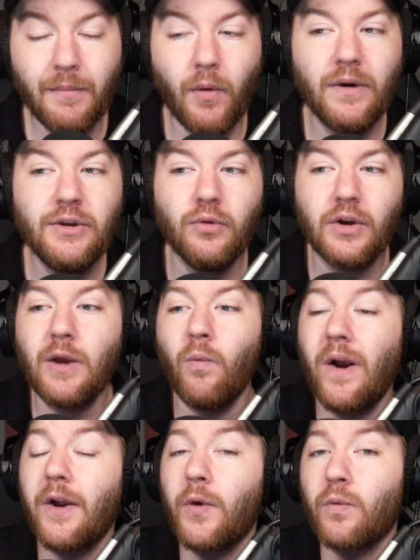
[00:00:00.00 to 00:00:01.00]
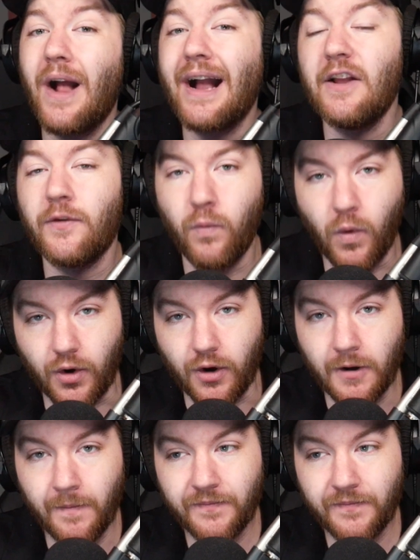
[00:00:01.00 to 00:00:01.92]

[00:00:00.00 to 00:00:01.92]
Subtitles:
But when you look at where the Rockets were